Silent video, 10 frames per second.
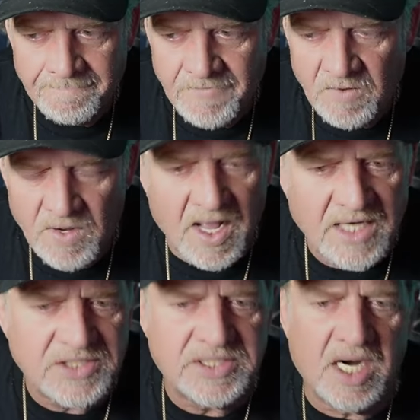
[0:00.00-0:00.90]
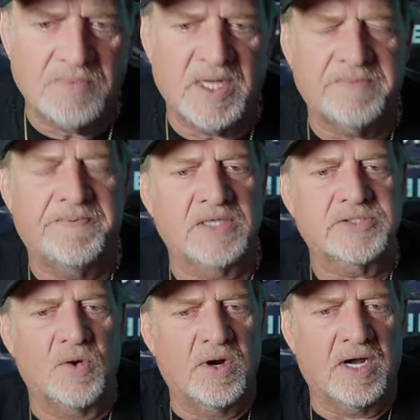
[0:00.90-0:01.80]
Well, I just shared what the fuck's
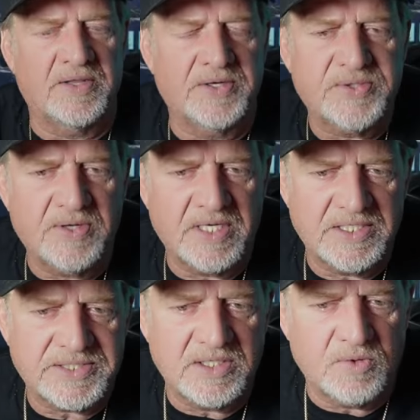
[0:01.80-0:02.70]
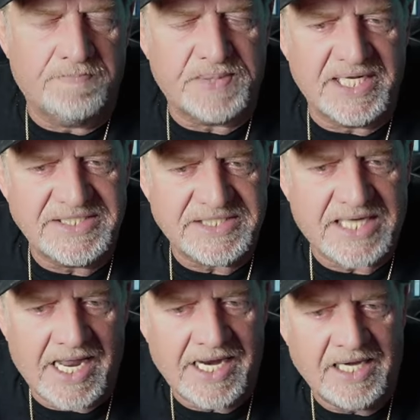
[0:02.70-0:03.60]
going on. They're turning us into a police
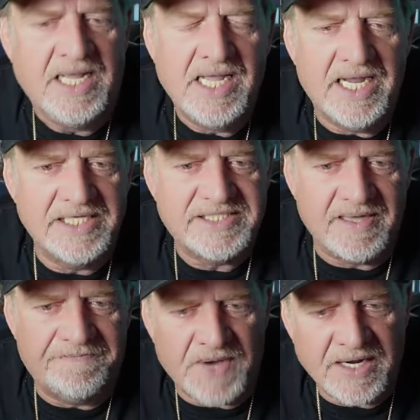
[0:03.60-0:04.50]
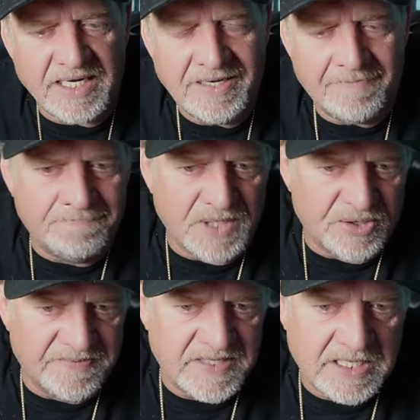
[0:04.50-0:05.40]
state. It's a fucking
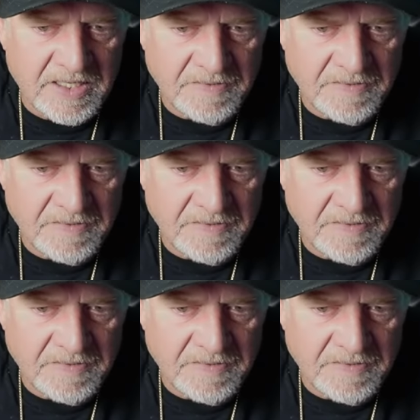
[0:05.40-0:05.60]
movie.